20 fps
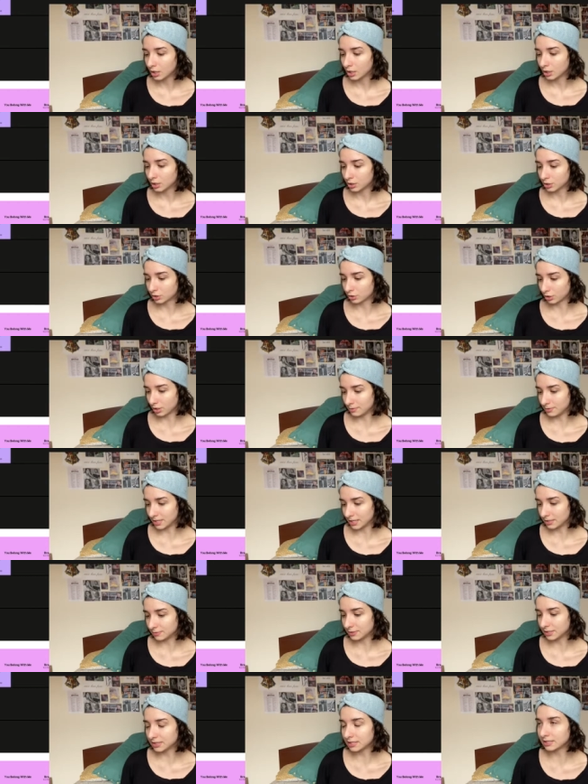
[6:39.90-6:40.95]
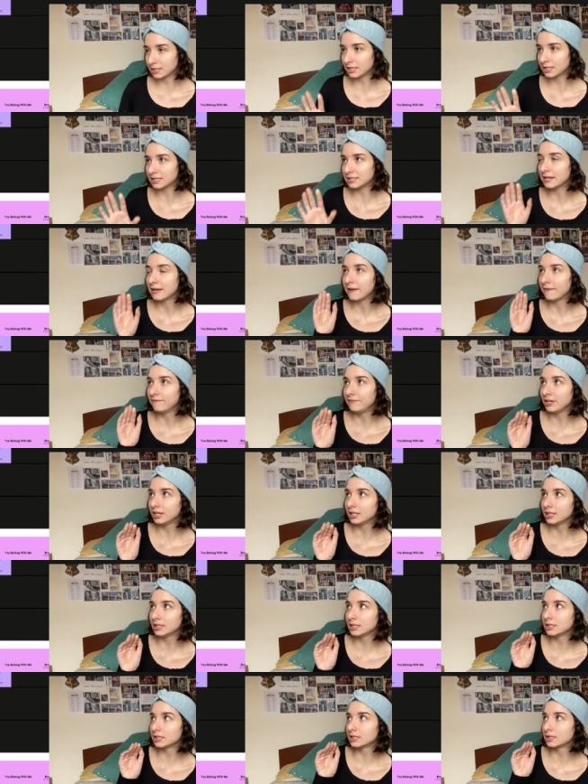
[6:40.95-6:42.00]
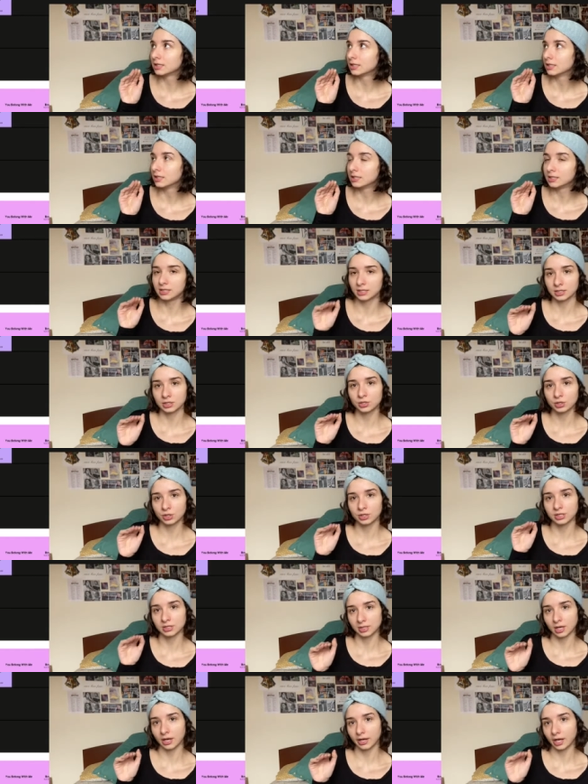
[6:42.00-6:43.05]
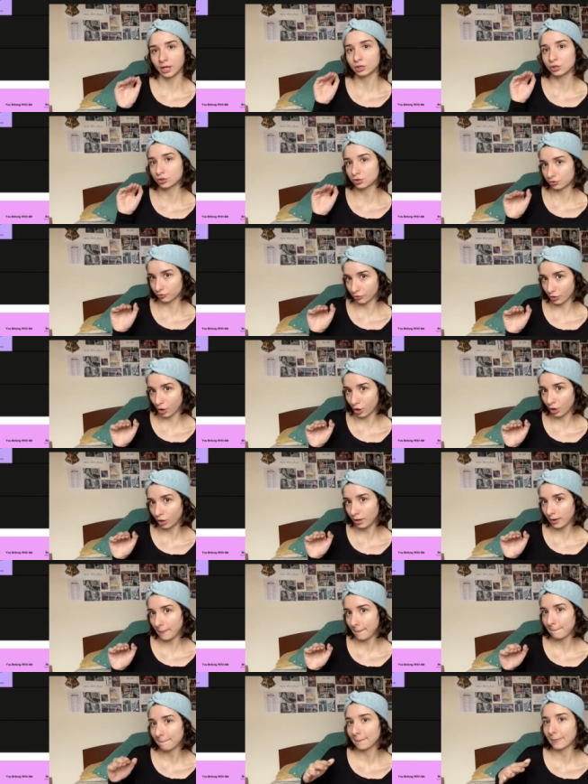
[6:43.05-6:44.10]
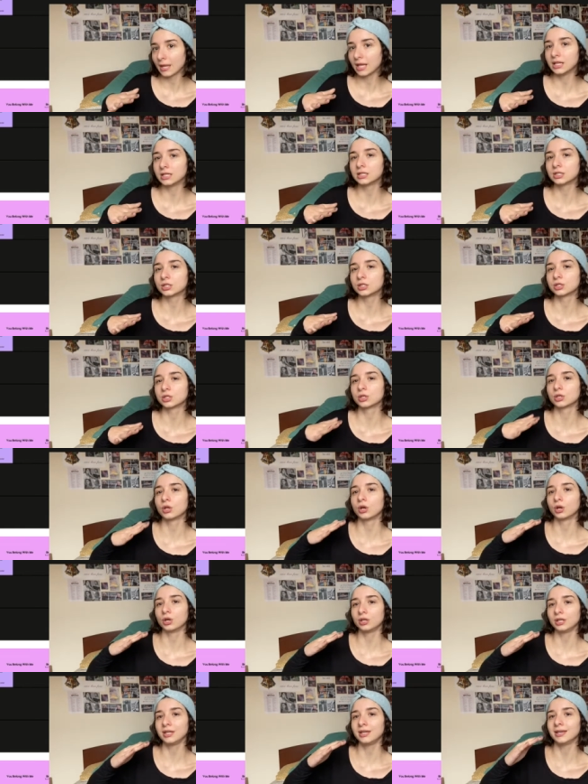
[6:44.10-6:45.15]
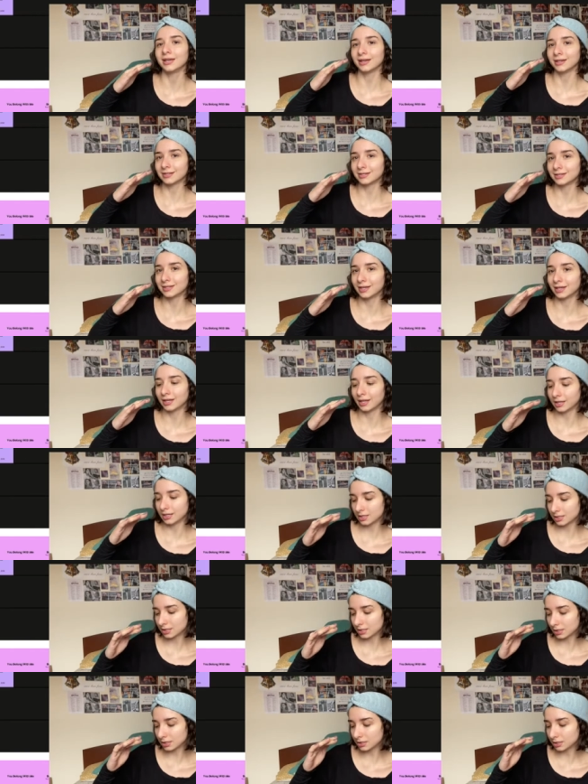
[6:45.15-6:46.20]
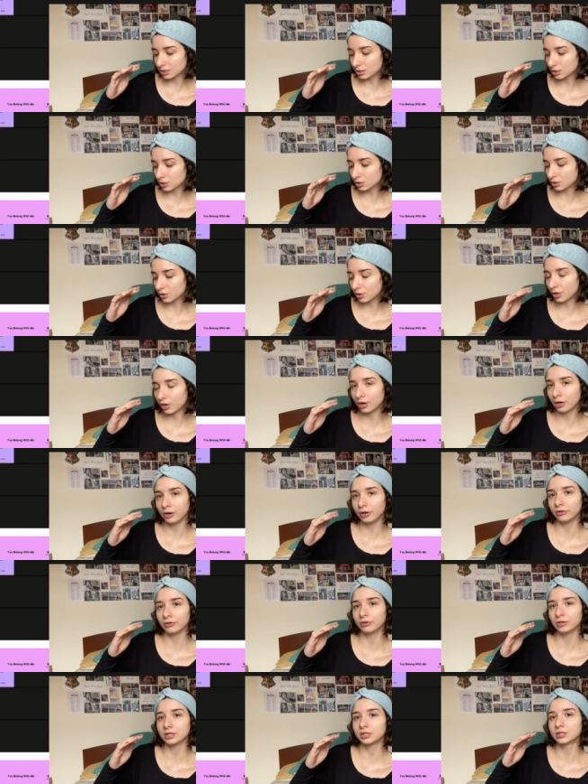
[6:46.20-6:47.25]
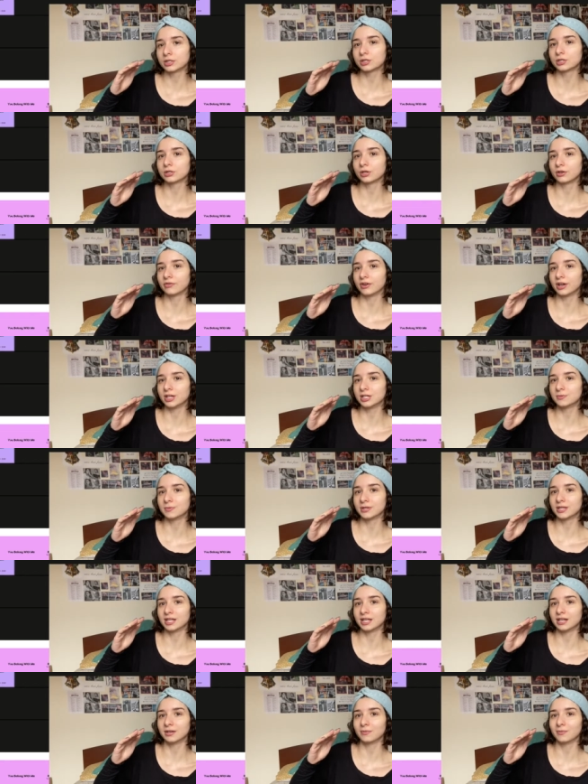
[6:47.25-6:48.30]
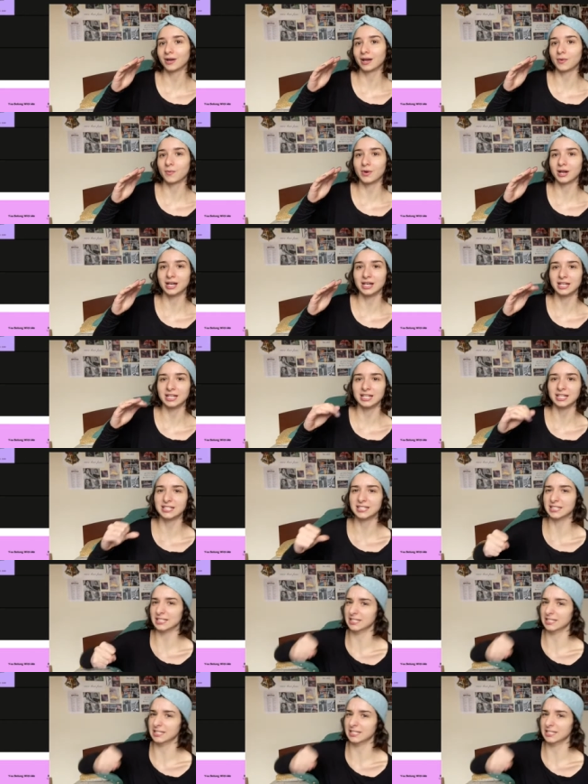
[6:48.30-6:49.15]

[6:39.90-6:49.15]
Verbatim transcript: scream dance. Because the thing is, fearless does not start out strong. It slowly gets there. Like it's it's a slow it's a slow reach, but then like when it hits, it